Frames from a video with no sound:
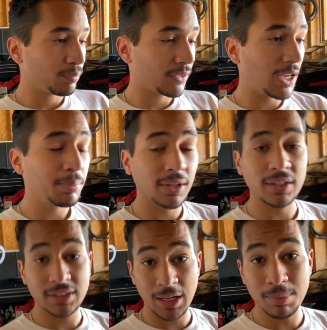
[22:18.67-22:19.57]
keep
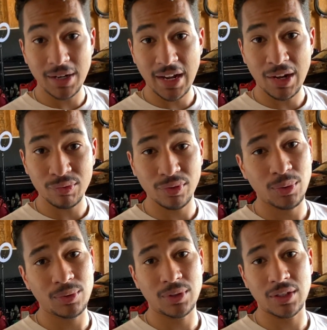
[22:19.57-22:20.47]
an eye out for
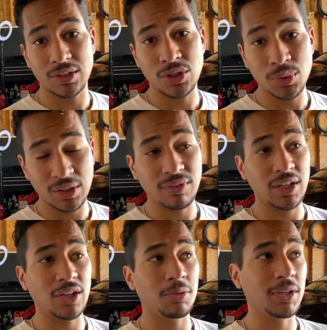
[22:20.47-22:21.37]
the tuning
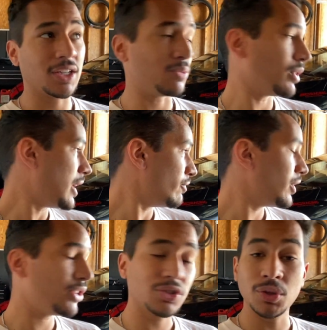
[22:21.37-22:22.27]
video, because we're not
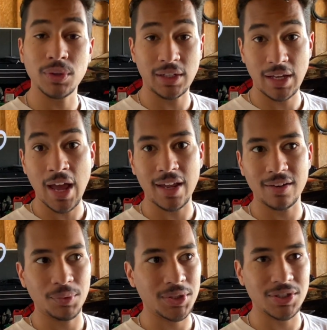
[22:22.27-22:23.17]
finished tuning yet,
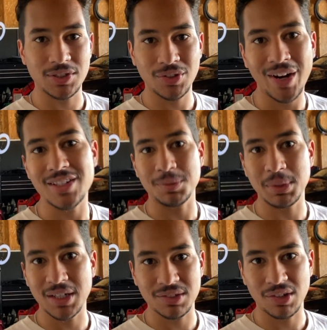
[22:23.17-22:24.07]
which is crazy
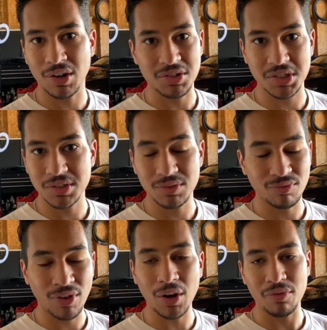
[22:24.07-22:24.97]
because the car is
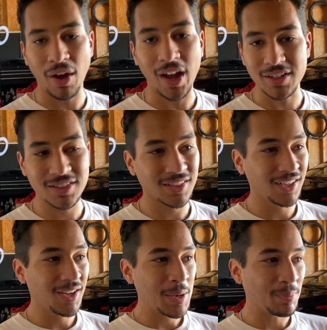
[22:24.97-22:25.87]
very fast.
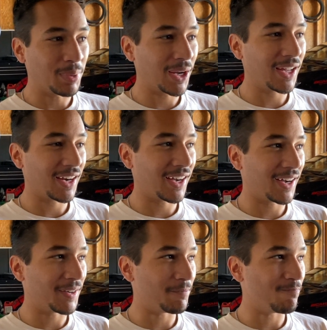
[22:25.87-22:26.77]
But
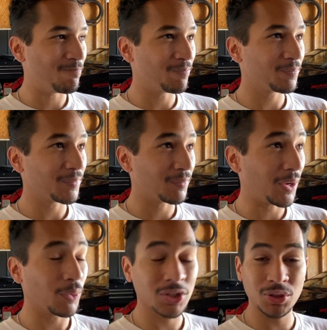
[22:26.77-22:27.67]

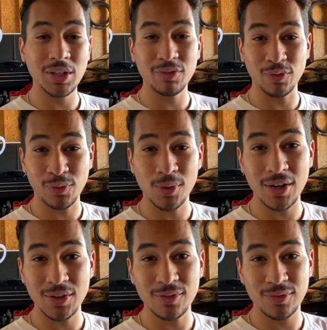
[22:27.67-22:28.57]
we're shooting for
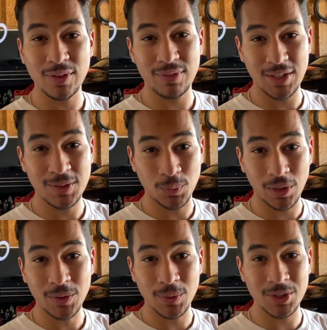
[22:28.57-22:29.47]
450
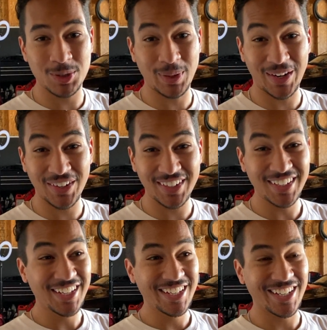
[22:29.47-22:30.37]
wheel horsepower,
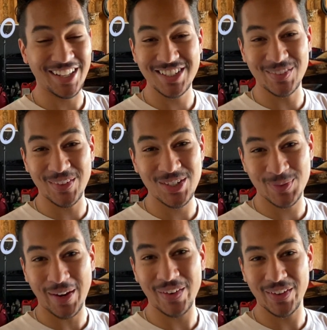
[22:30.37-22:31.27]
and that's the most
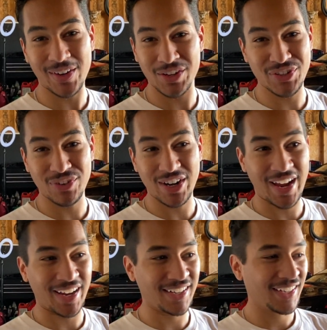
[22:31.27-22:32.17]
power the car's ever
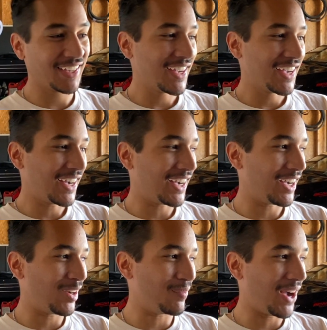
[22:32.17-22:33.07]
had.
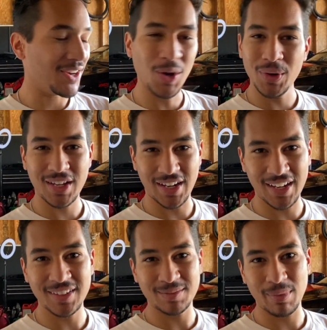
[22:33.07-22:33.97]
I know it
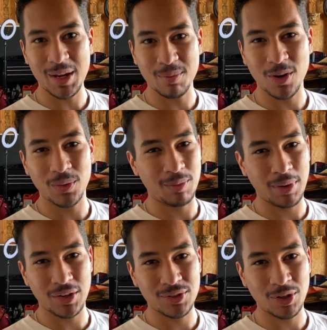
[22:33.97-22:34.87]
can make more with a
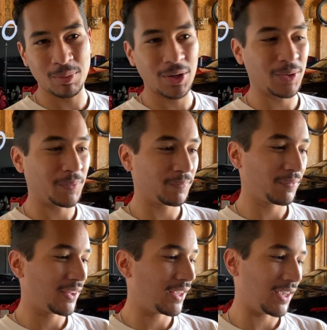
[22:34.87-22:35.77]
bigger turbo
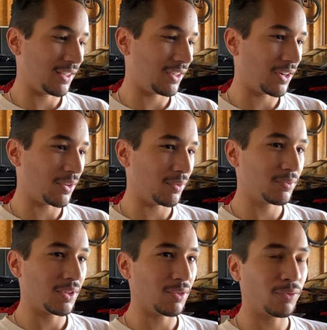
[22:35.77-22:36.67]
and you know
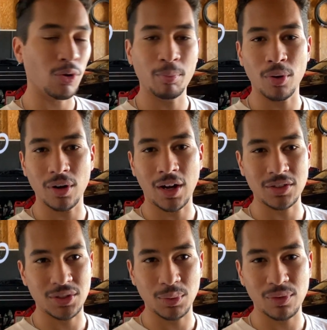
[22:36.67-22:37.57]
4-port
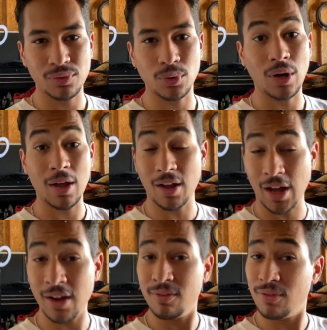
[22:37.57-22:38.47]
auxiliary fuel.
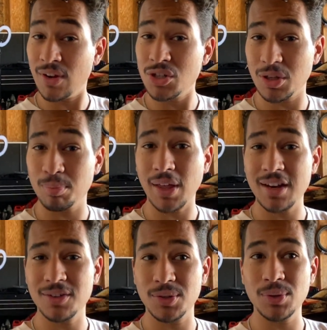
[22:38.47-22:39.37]
I eventually plan
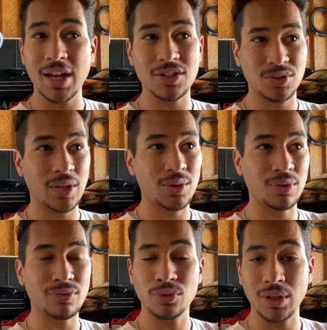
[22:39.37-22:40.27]
to do that just so I can run
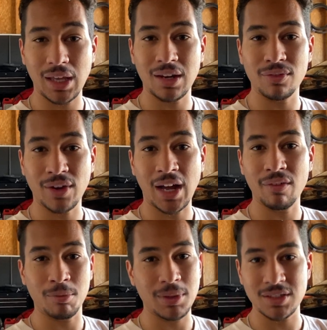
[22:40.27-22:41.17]
full E85
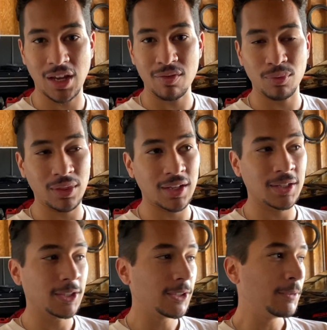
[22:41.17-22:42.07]
and be safe with it
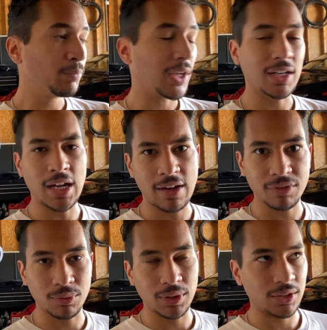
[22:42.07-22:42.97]
and not have
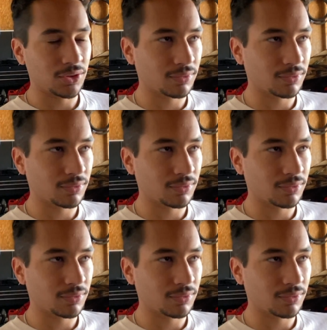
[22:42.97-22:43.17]
to really